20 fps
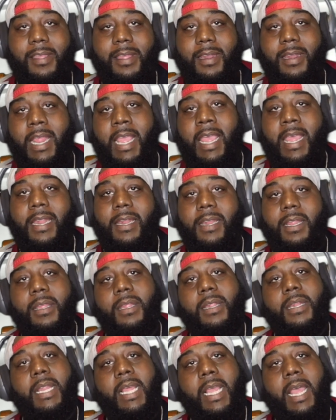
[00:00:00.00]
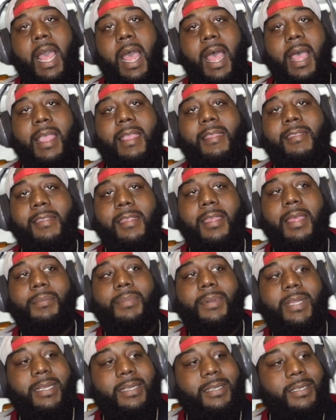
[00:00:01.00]
and the
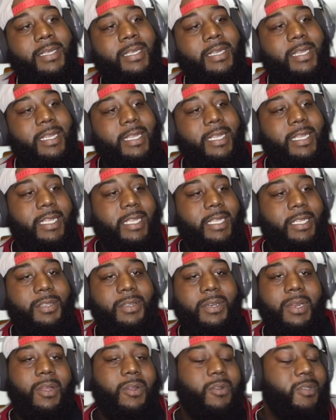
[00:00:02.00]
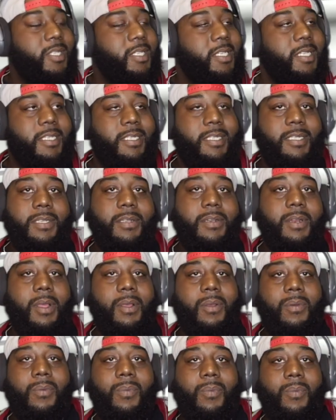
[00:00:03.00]
concept, and you know, it's just, you
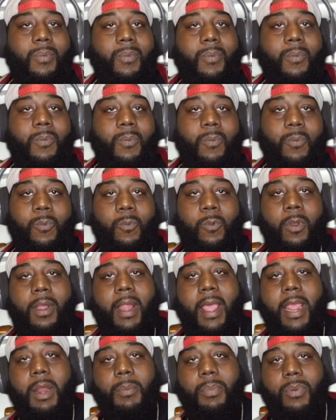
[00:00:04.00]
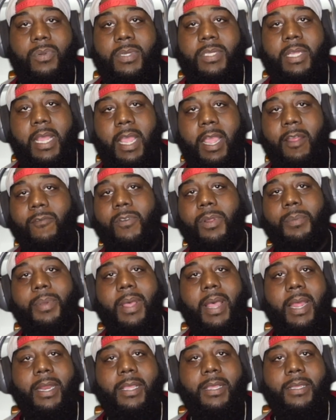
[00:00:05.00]
know, relatable to
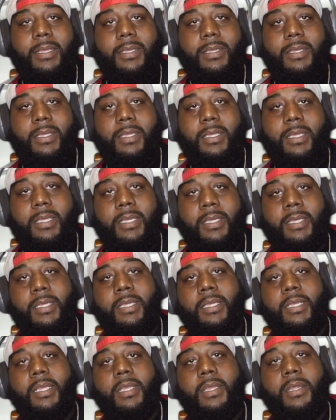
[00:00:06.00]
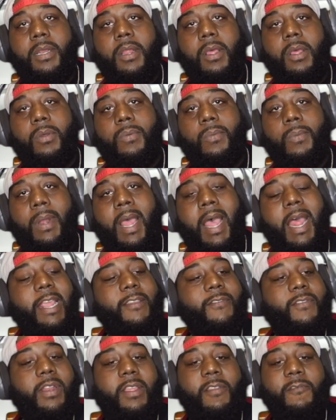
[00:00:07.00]
everybody. You know, not
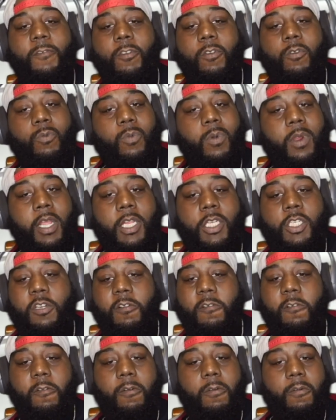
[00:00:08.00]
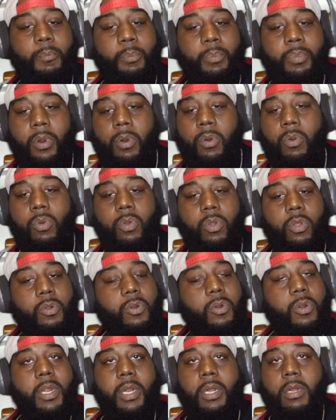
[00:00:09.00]
even if you're rich or broke
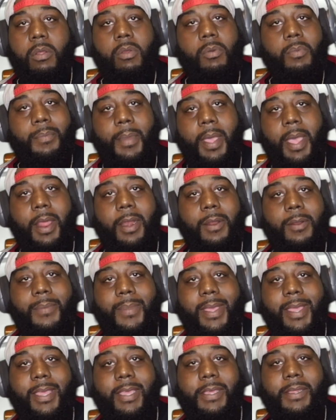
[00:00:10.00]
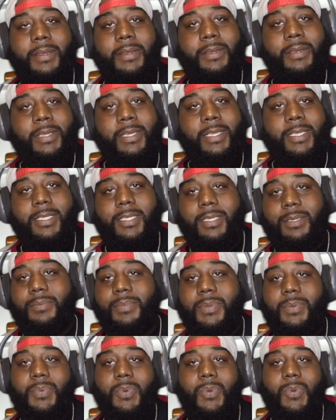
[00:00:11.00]
or it don't matter, man. Some
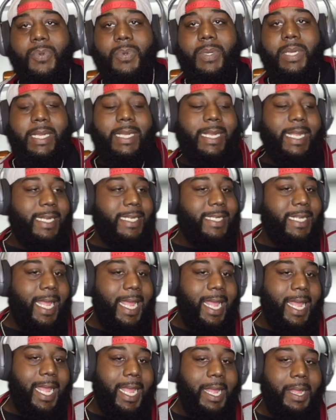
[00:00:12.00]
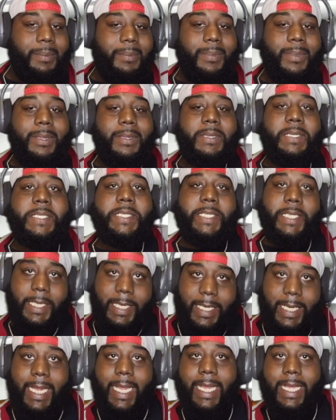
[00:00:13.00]
people need their time
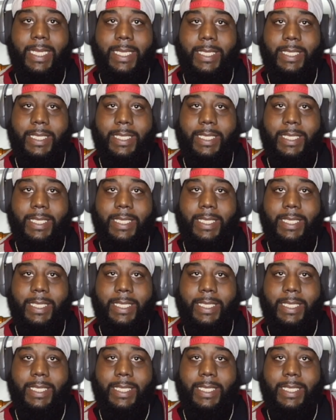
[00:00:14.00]
today.